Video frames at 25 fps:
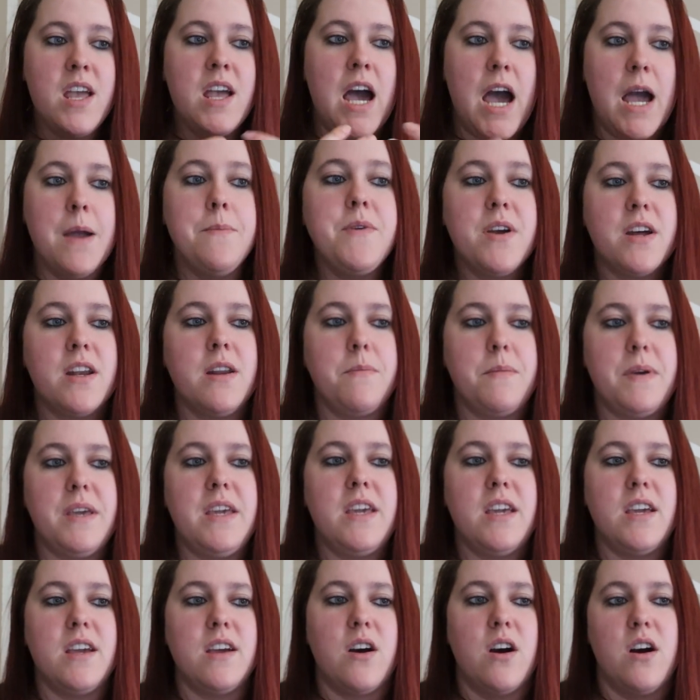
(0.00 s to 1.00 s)
I'm going to
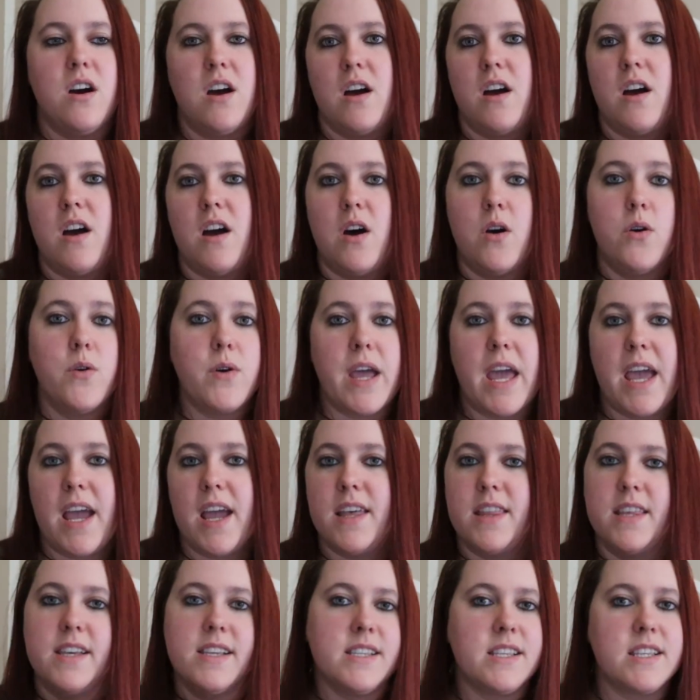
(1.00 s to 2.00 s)
be
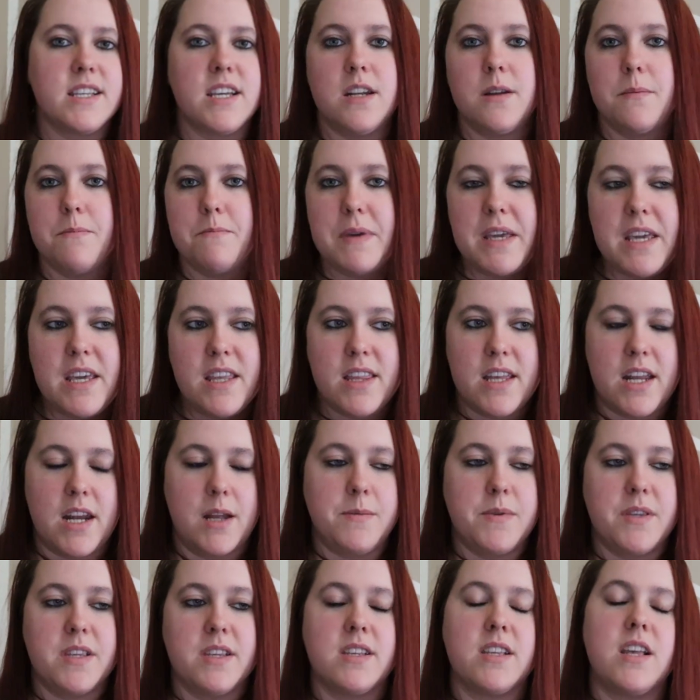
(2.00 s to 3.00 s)
okay. This is going to mean that
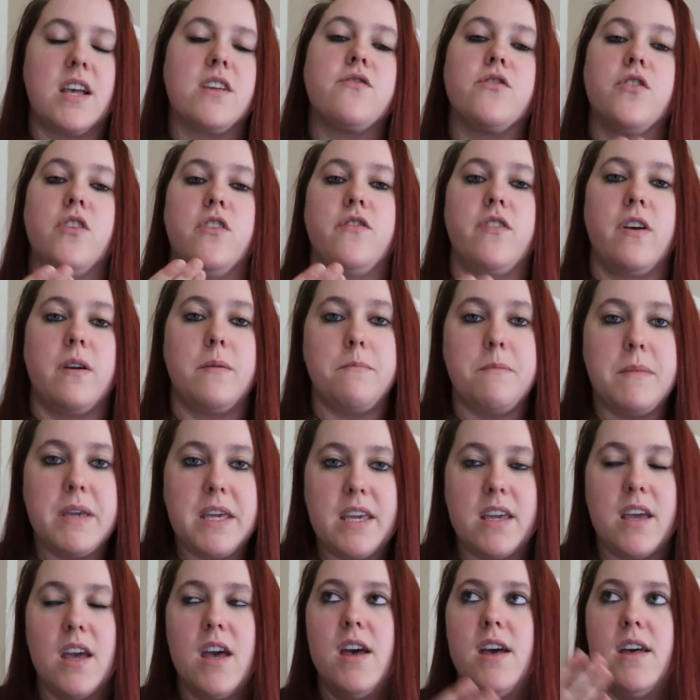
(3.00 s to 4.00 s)
I'm successful if I
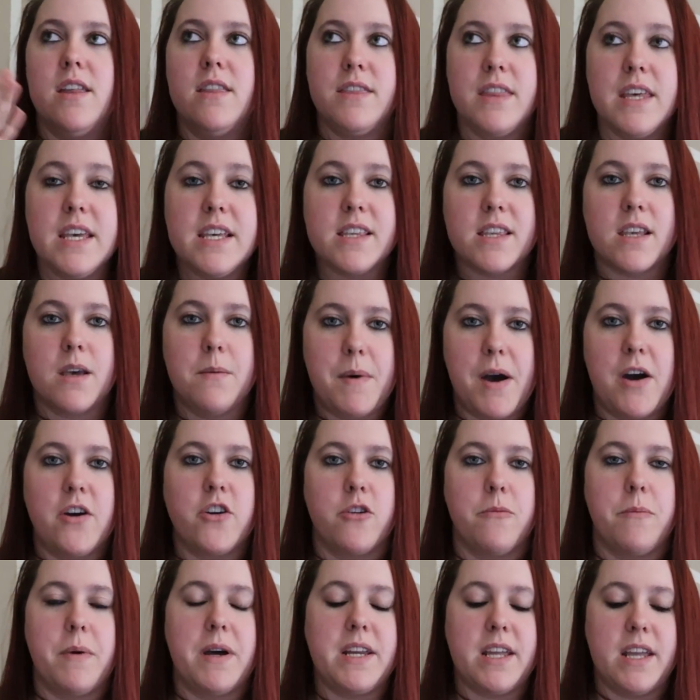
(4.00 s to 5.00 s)
meet this
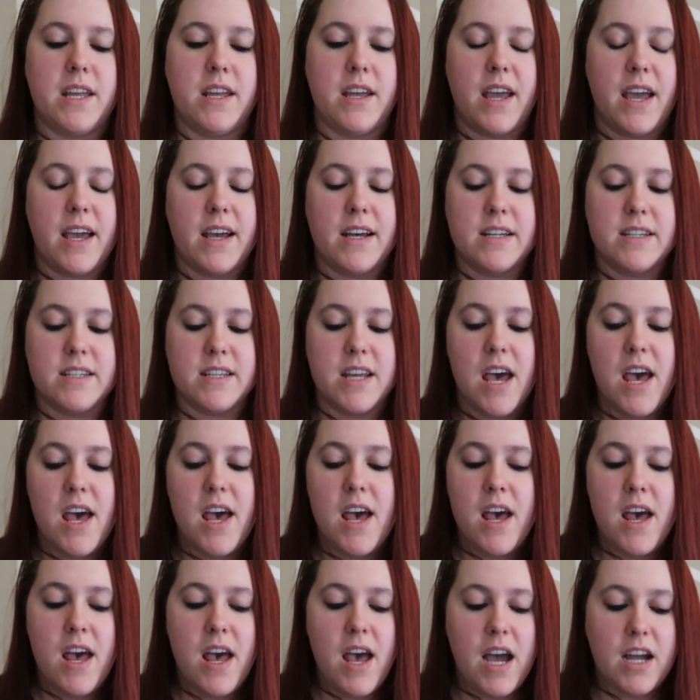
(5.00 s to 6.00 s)
amount of money. And
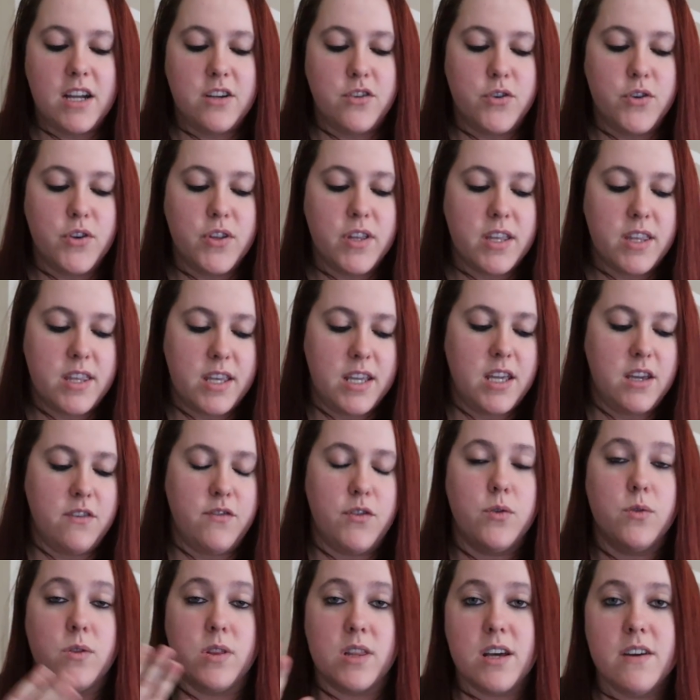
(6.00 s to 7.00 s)
I truly think if
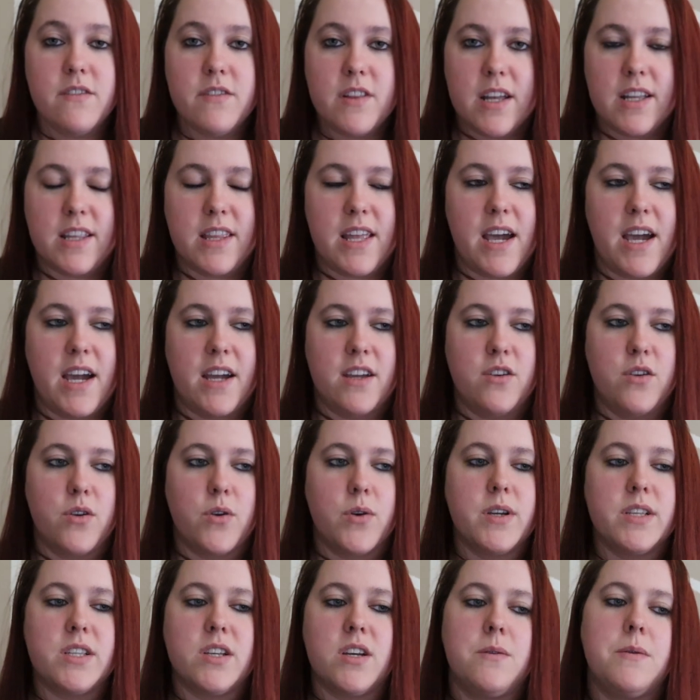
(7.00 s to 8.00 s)
you live like that, you're
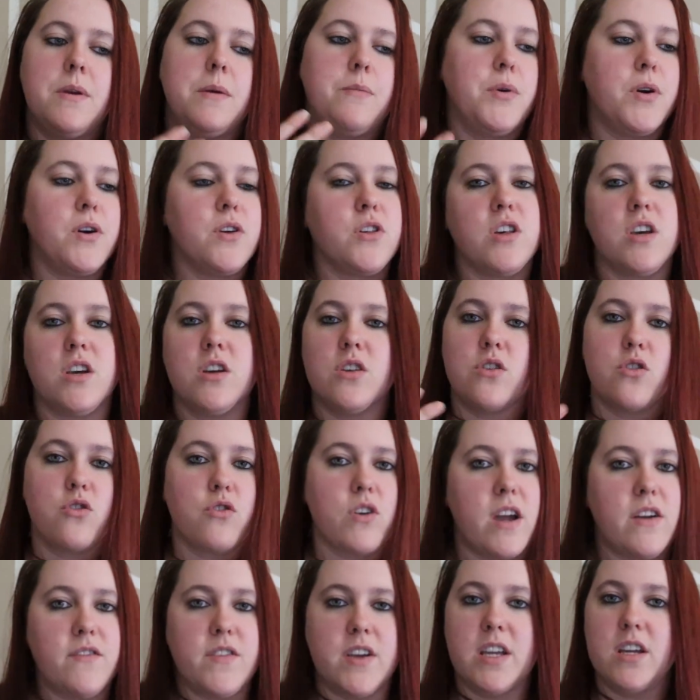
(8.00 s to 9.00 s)
always going to be pushing and
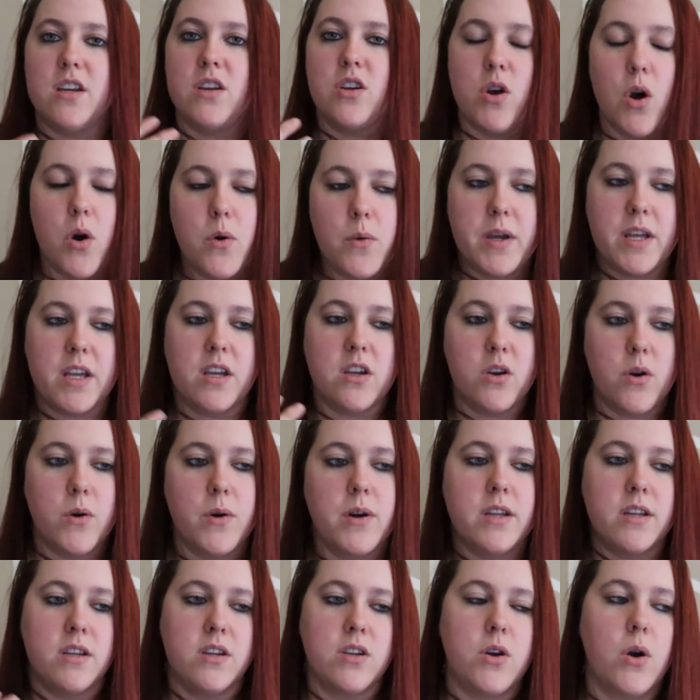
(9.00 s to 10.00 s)
striving and going and
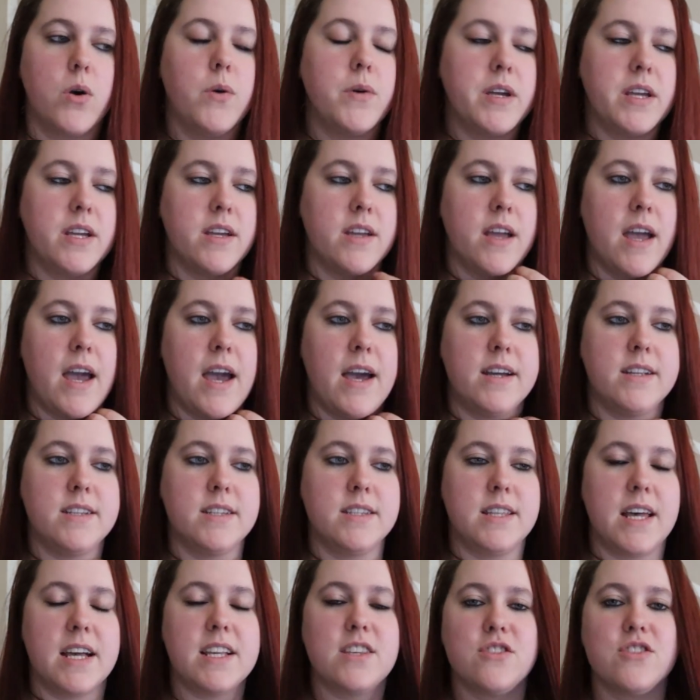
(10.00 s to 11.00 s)
going and going.
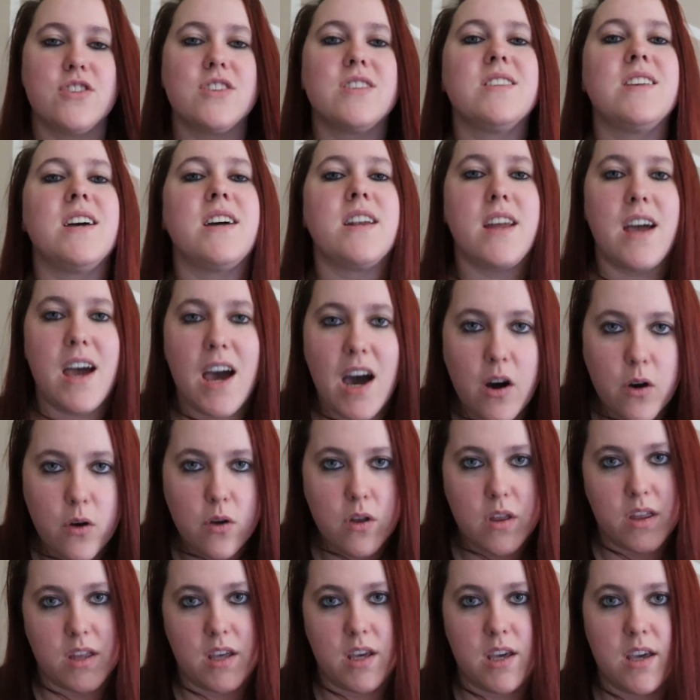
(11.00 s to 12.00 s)
And that's just not
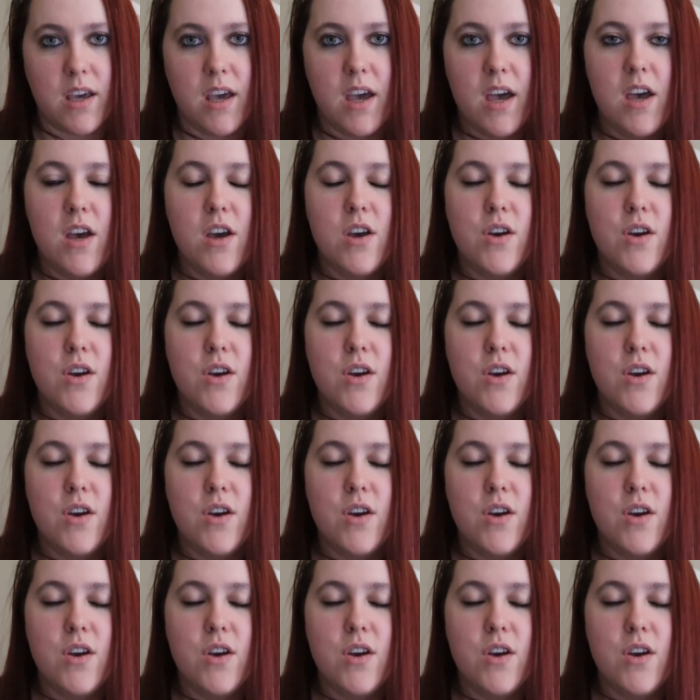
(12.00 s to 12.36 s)
healthy.